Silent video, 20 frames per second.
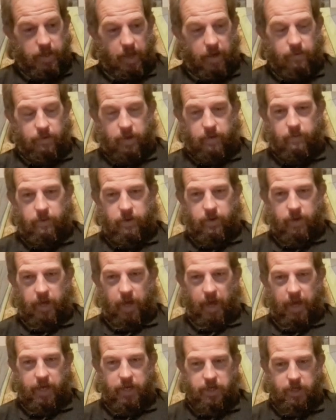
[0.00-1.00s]
those
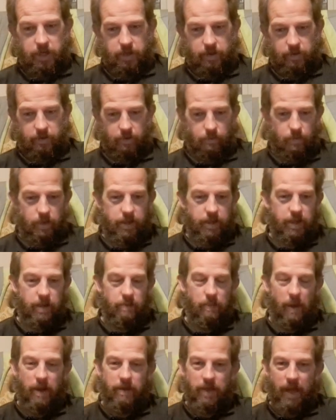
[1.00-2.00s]
communications, or reading
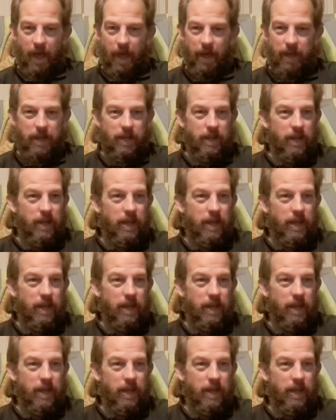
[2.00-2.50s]
about that.